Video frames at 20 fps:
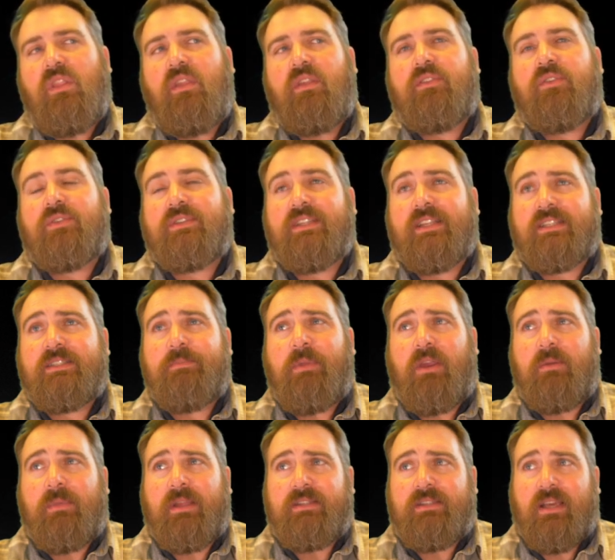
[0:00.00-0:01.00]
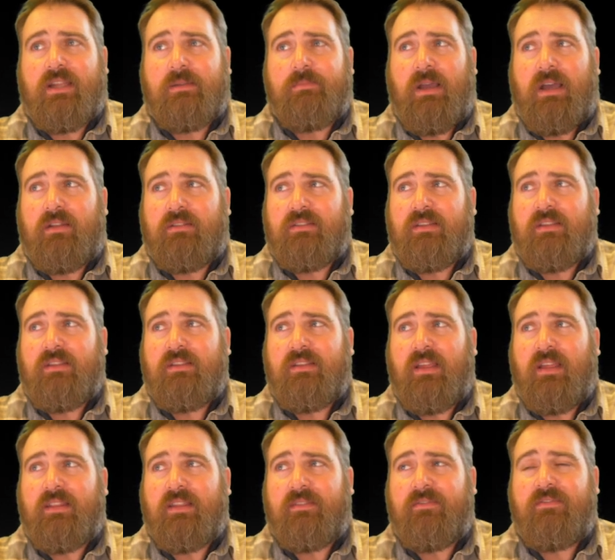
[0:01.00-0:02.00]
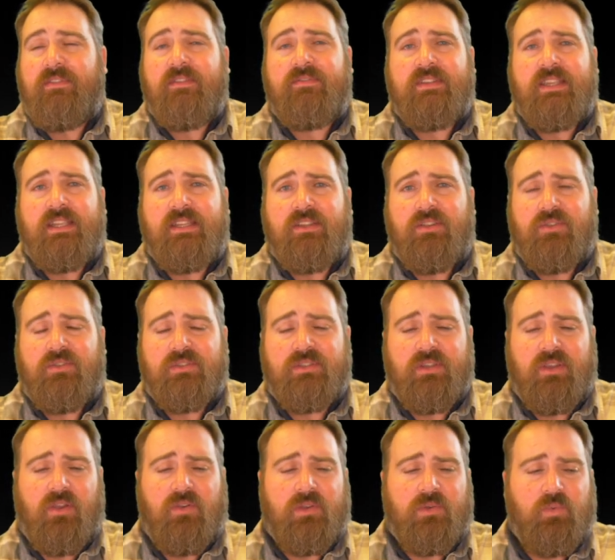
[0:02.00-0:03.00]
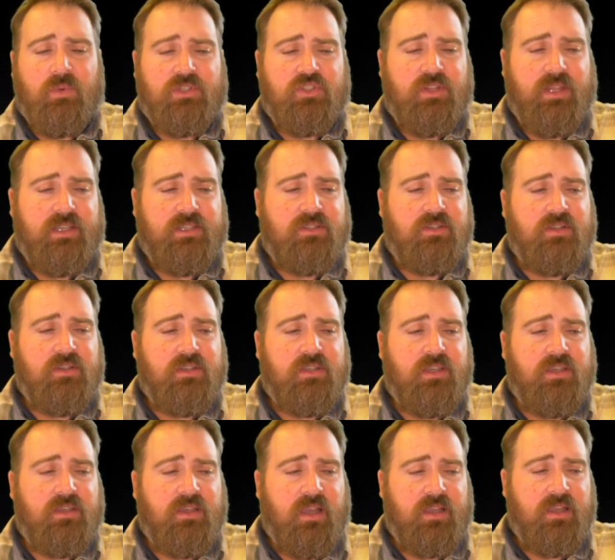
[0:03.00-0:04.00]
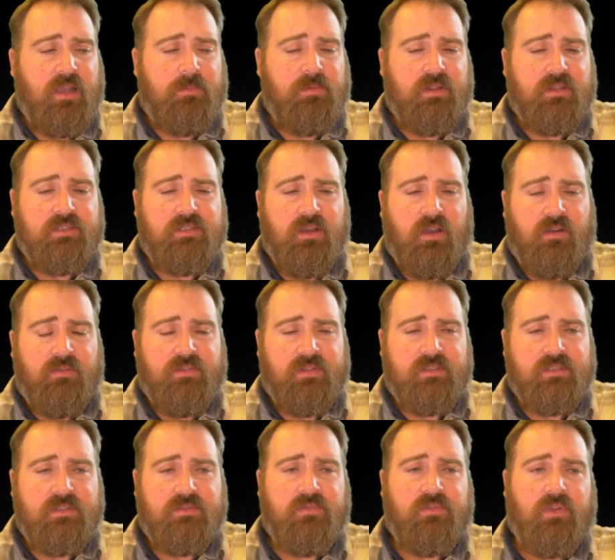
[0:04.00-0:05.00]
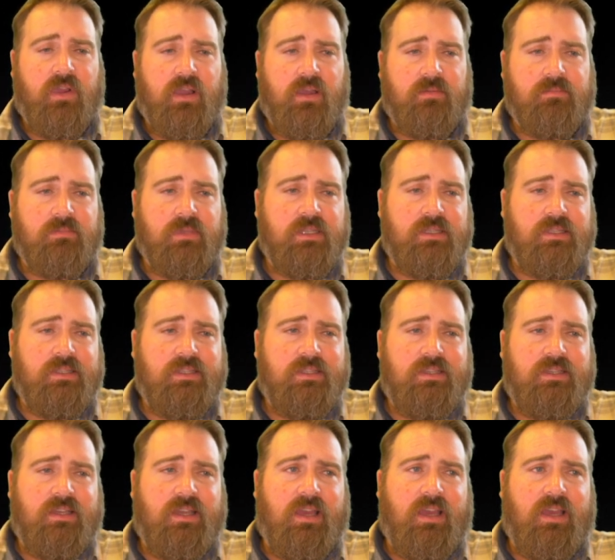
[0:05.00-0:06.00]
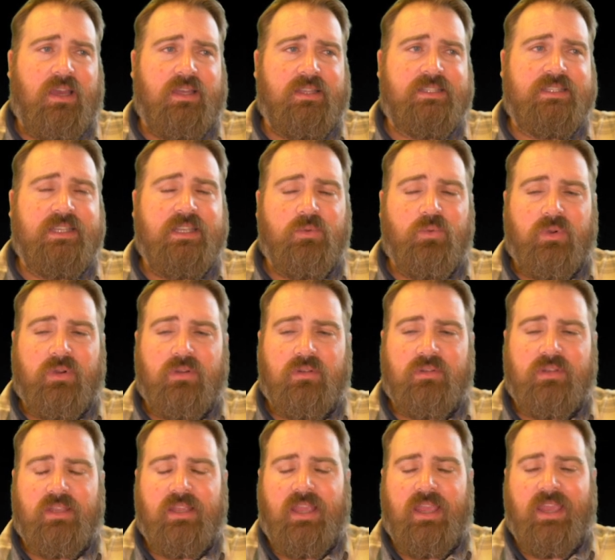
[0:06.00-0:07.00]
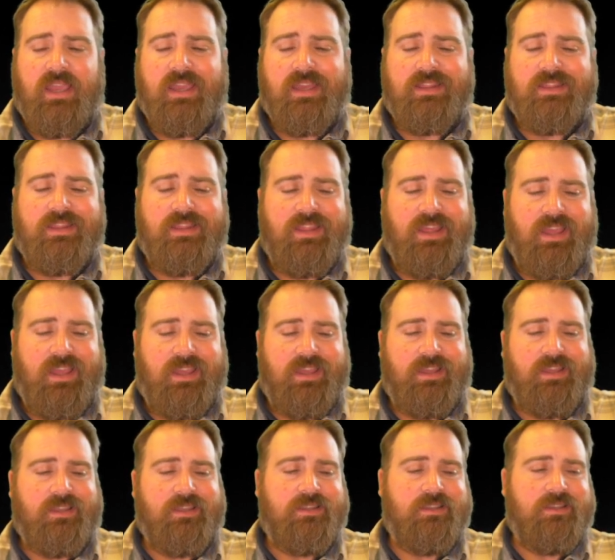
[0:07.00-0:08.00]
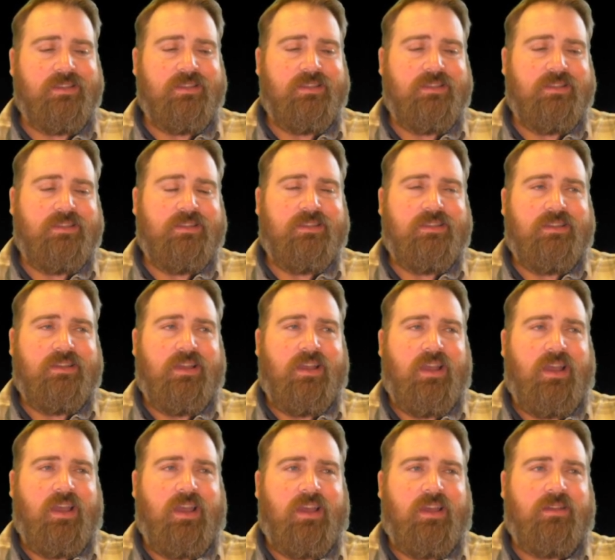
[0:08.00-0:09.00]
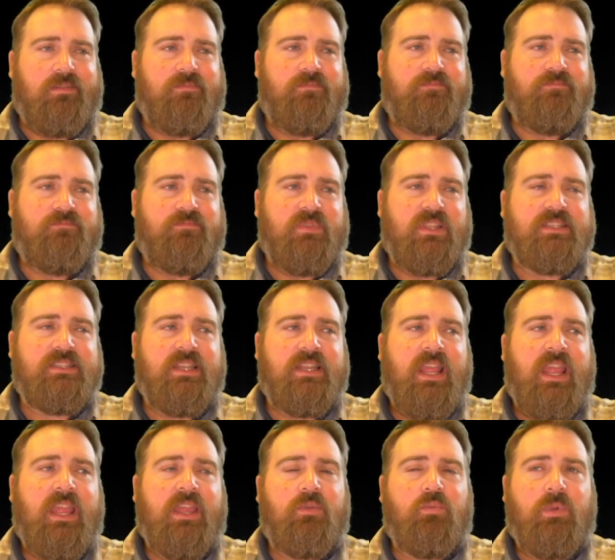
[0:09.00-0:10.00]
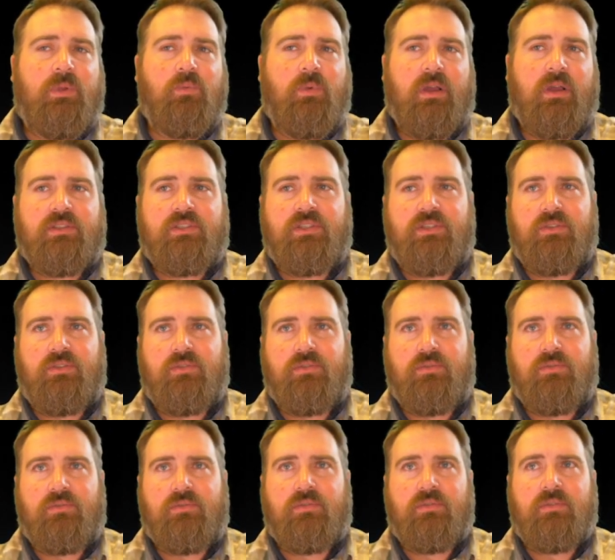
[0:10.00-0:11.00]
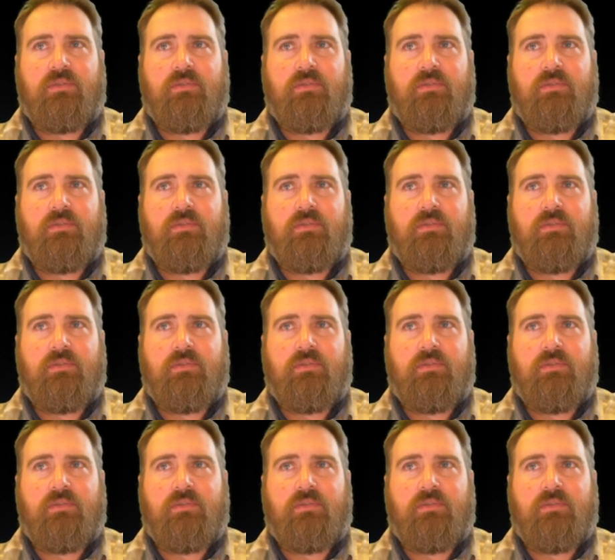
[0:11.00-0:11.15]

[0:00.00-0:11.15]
There's an experiment done about, I think, 15 years ago in which they took a couple of dolphins from SeaWorld, and they they said, hey, we want you